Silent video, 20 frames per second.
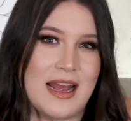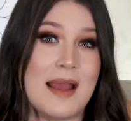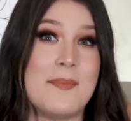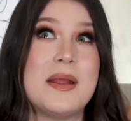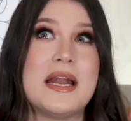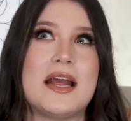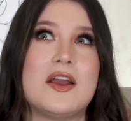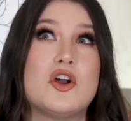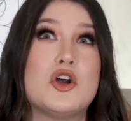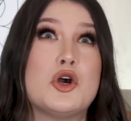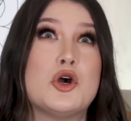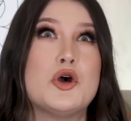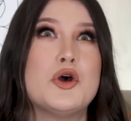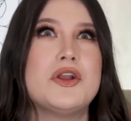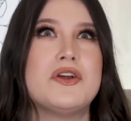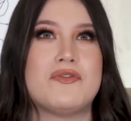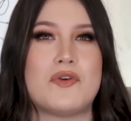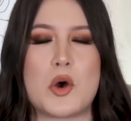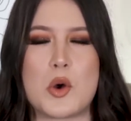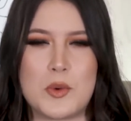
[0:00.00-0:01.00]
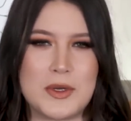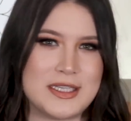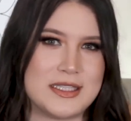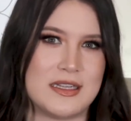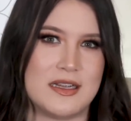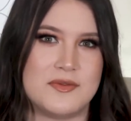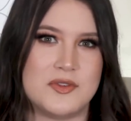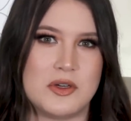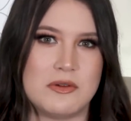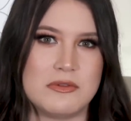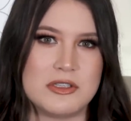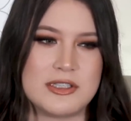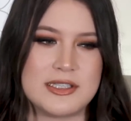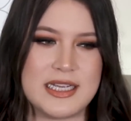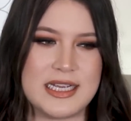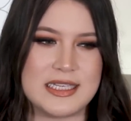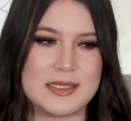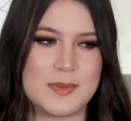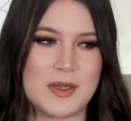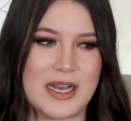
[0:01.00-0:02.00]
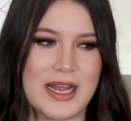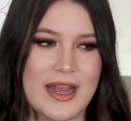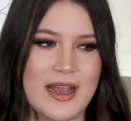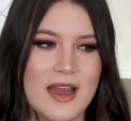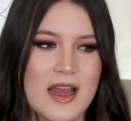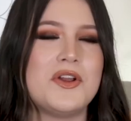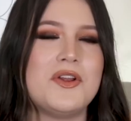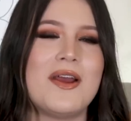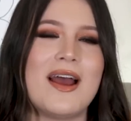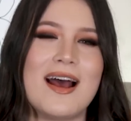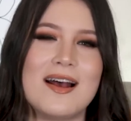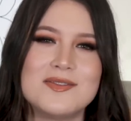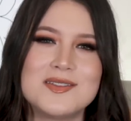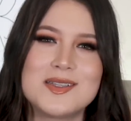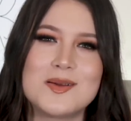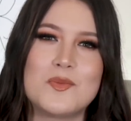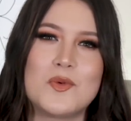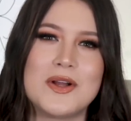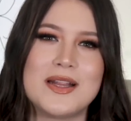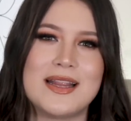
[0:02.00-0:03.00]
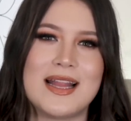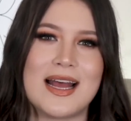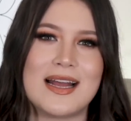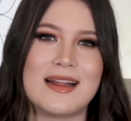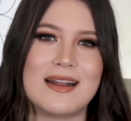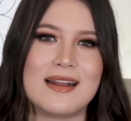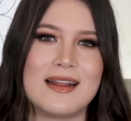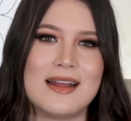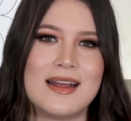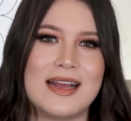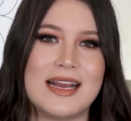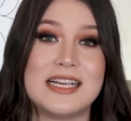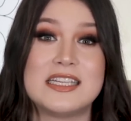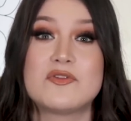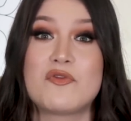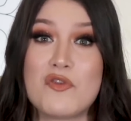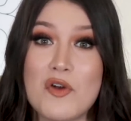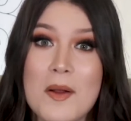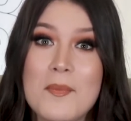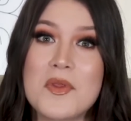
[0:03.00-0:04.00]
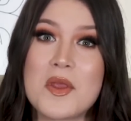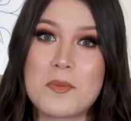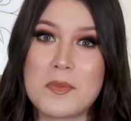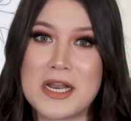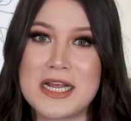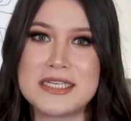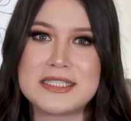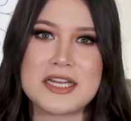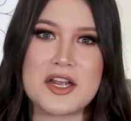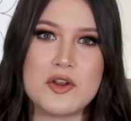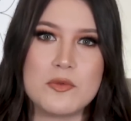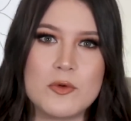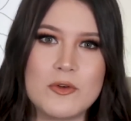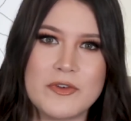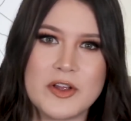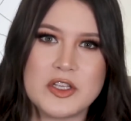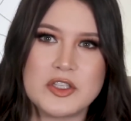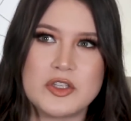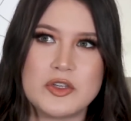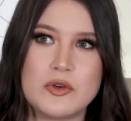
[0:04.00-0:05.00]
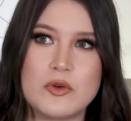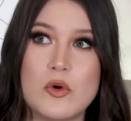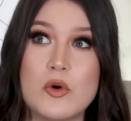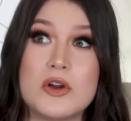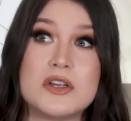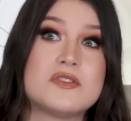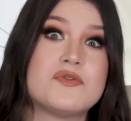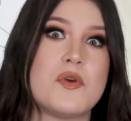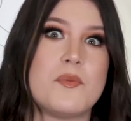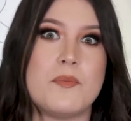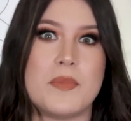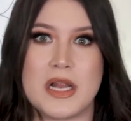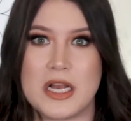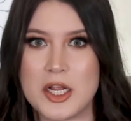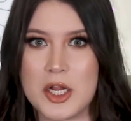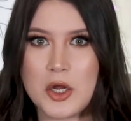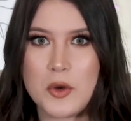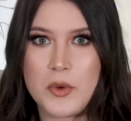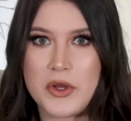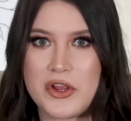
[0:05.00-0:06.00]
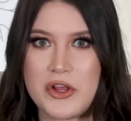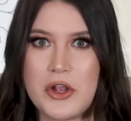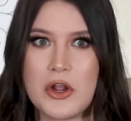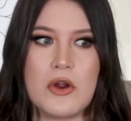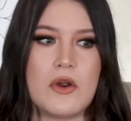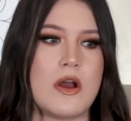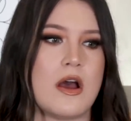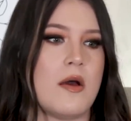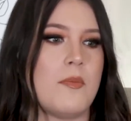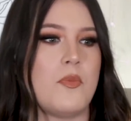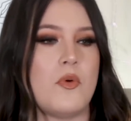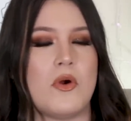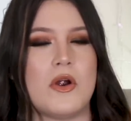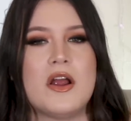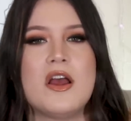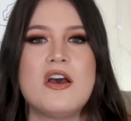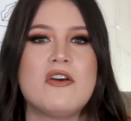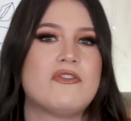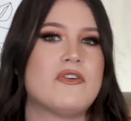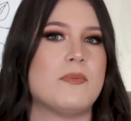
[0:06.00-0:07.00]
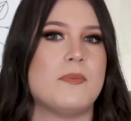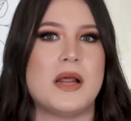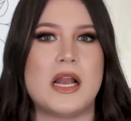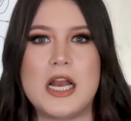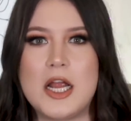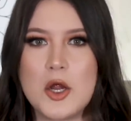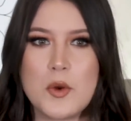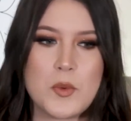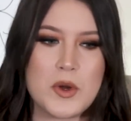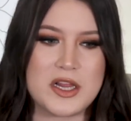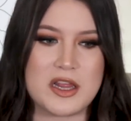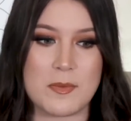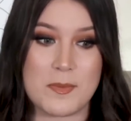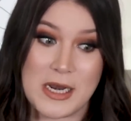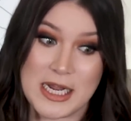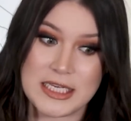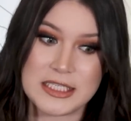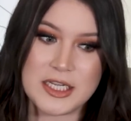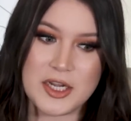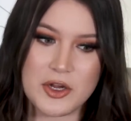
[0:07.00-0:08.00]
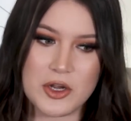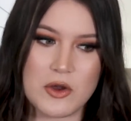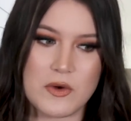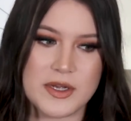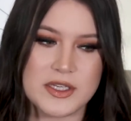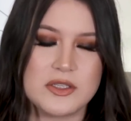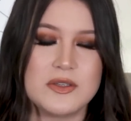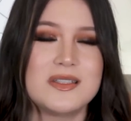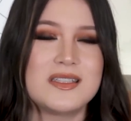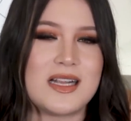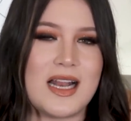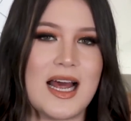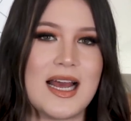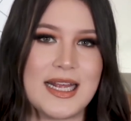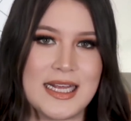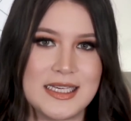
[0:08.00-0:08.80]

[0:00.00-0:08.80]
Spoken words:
I mean, I could have always lived overseas, but like when you have someone that is from the place that you're moving to or is familiar with Europe or familiar with the place that you're going to, it's a lot